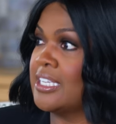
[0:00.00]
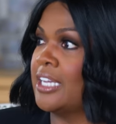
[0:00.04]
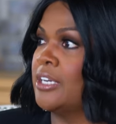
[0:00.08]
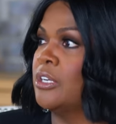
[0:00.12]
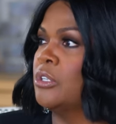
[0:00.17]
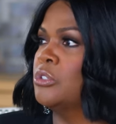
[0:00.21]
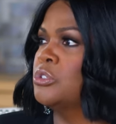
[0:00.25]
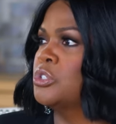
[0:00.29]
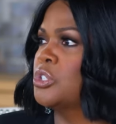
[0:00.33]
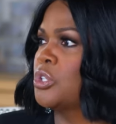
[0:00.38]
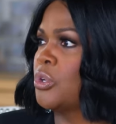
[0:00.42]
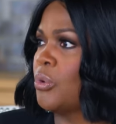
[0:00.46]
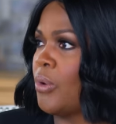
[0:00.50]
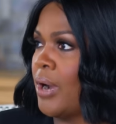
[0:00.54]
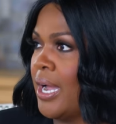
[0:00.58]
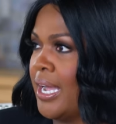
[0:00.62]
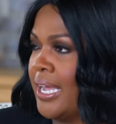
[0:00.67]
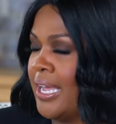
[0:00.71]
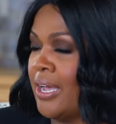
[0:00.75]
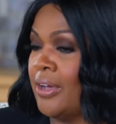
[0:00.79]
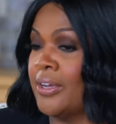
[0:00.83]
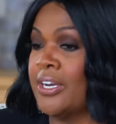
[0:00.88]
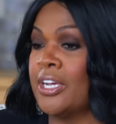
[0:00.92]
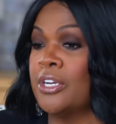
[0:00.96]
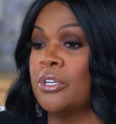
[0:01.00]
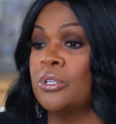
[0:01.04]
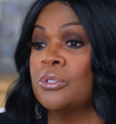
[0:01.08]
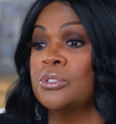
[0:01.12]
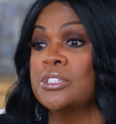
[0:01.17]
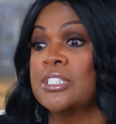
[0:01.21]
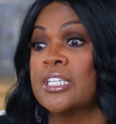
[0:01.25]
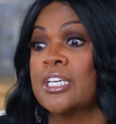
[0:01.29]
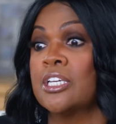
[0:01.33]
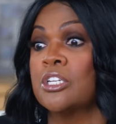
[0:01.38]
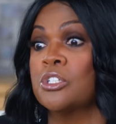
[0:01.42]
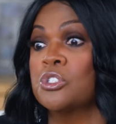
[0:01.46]
I know to cry out. I know
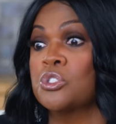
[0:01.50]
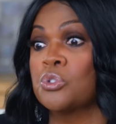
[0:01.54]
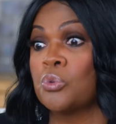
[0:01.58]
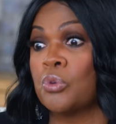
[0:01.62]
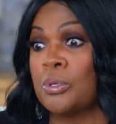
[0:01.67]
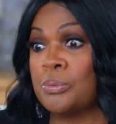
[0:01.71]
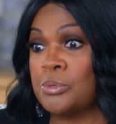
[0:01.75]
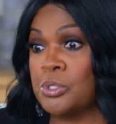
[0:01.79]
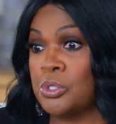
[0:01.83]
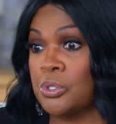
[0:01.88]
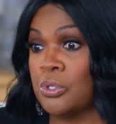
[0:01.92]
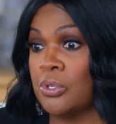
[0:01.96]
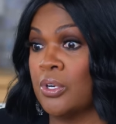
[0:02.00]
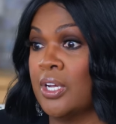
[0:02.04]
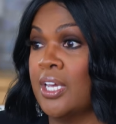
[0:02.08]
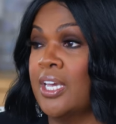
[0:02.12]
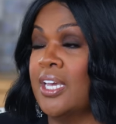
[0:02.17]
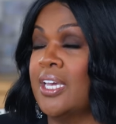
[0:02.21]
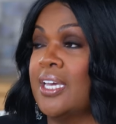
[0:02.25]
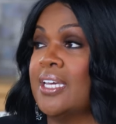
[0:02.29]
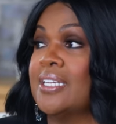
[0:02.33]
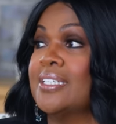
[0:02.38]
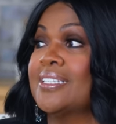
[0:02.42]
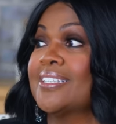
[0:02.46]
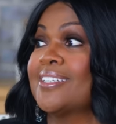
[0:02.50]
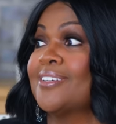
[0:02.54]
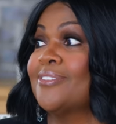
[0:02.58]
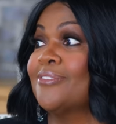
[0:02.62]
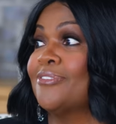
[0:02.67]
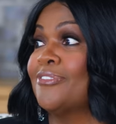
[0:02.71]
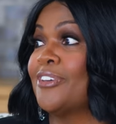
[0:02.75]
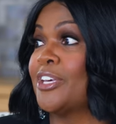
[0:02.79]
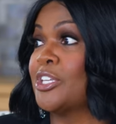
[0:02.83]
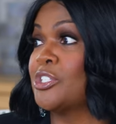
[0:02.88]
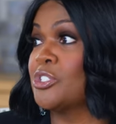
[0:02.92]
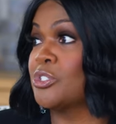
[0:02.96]
to get a scripture and to
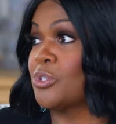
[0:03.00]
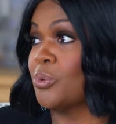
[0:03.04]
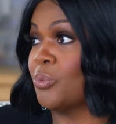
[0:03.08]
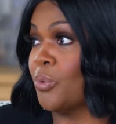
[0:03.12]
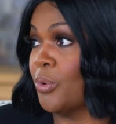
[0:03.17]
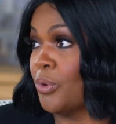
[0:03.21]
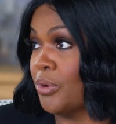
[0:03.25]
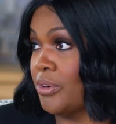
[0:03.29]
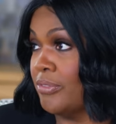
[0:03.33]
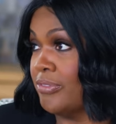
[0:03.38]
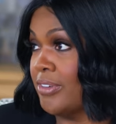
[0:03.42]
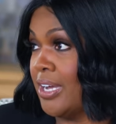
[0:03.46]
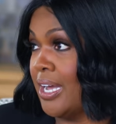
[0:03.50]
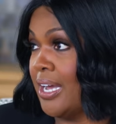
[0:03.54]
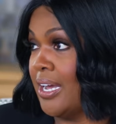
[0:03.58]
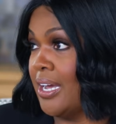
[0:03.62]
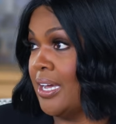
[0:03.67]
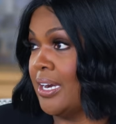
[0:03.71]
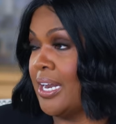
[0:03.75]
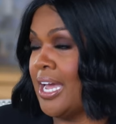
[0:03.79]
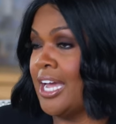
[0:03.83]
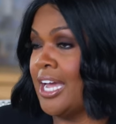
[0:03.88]
confess the word of God.